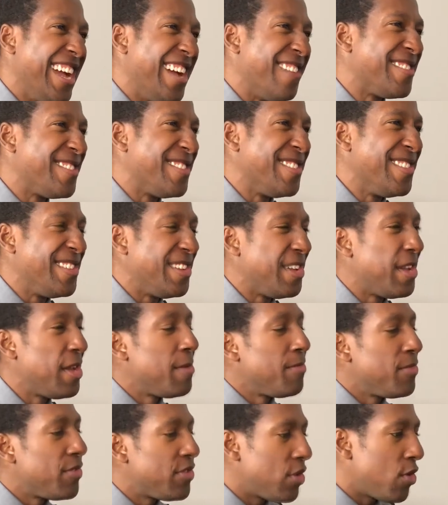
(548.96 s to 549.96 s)
absolutely.
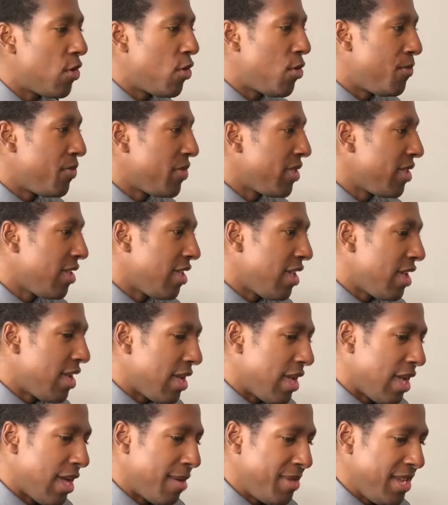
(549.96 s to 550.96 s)
So,
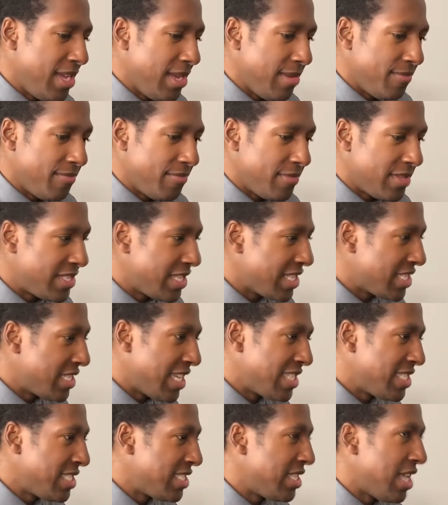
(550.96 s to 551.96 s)
I mean,
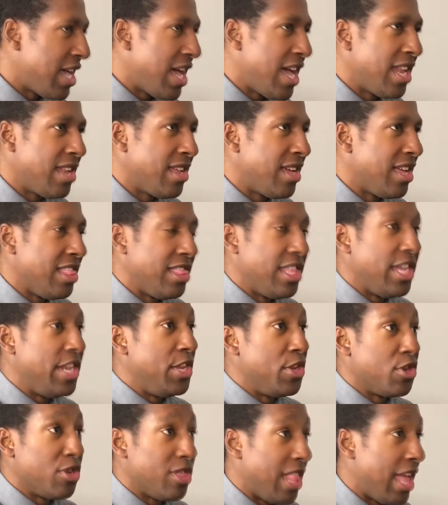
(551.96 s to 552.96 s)
success is not a
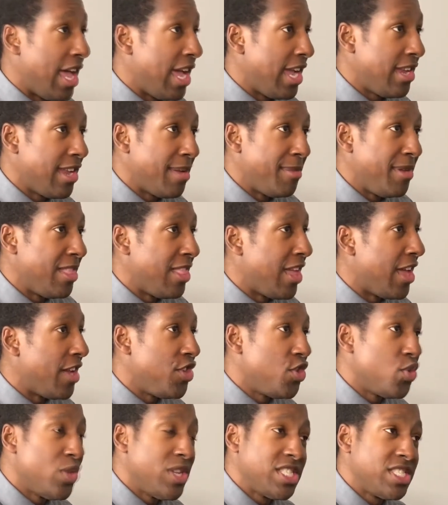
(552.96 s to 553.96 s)
linear line. I mean, a lot of
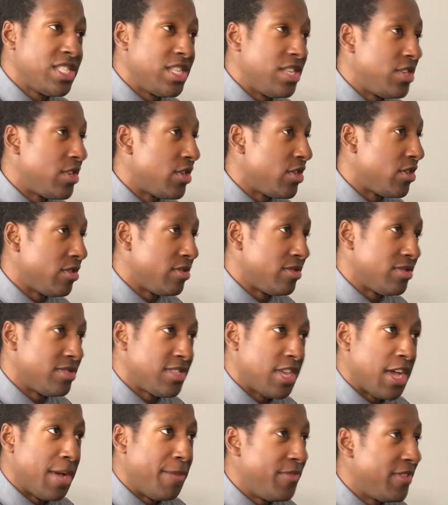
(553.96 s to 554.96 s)
twists and
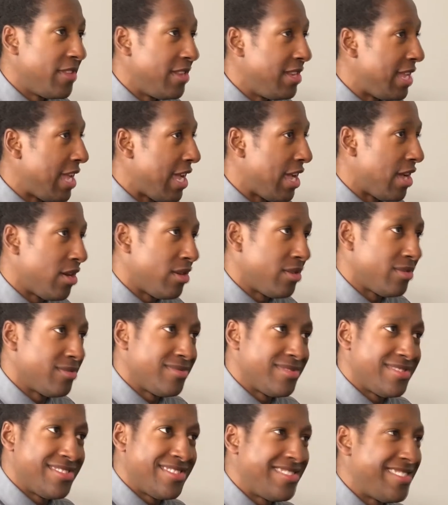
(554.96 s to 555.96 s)
turns, ups and
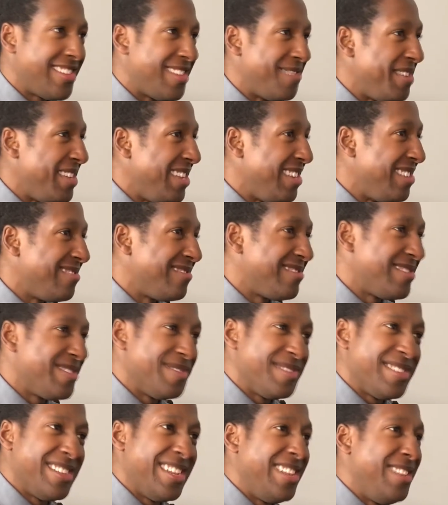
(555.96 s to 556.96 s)
downs. I mean,
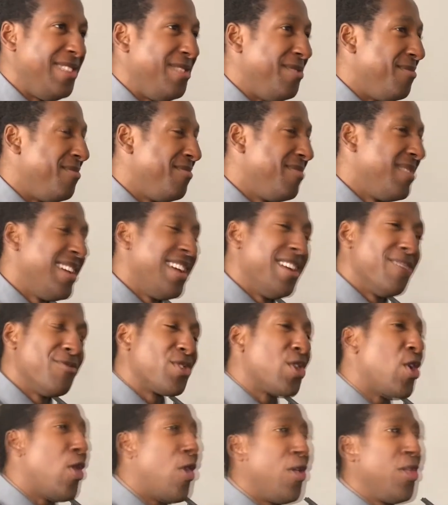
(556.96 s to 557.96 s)
so can you
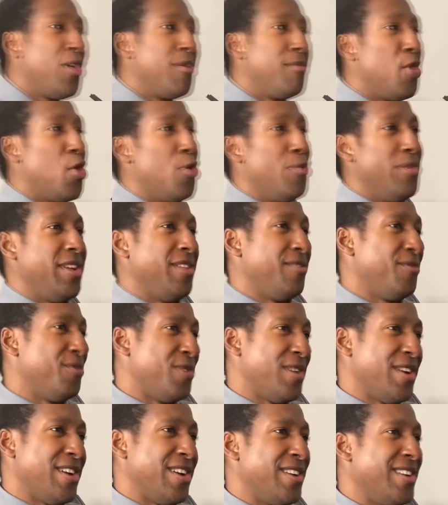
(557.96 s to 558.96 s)
recall a moment
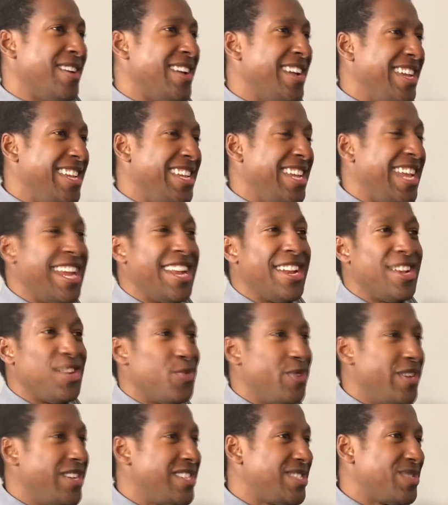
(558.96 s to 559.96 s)
where you hit a
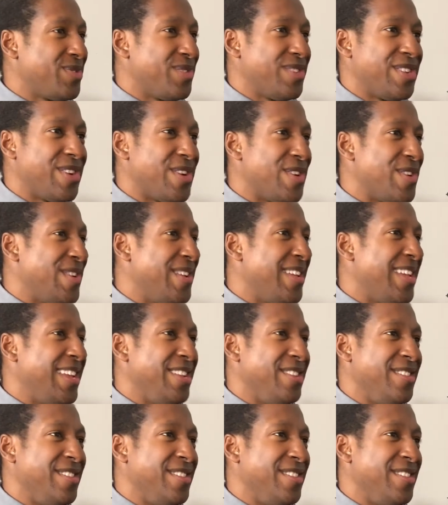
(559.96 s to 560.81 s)
twist or a turn and you